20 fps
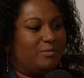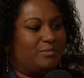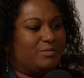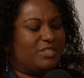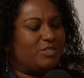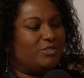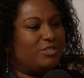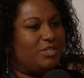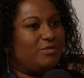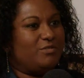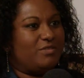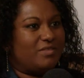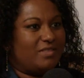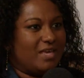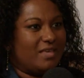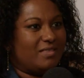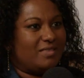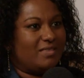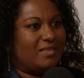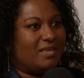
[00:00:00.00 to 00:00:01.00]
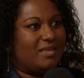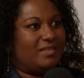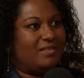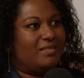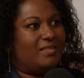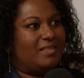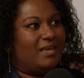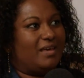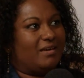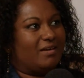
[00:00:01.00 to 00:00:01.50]
So do you think
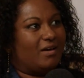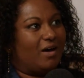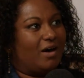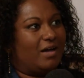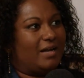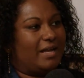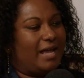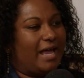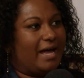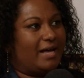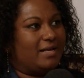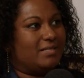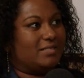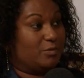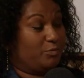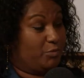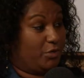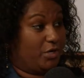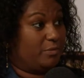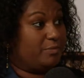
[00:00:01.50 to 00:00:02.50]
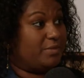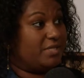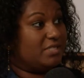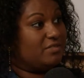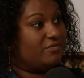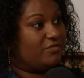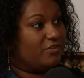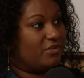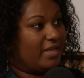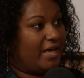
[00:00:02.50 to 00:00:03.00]
then that God has a
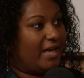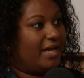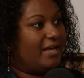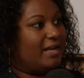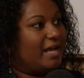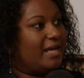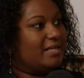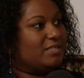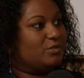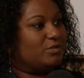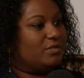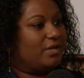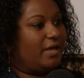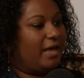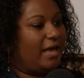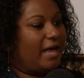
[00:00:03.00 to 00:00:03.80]
purpose for that, as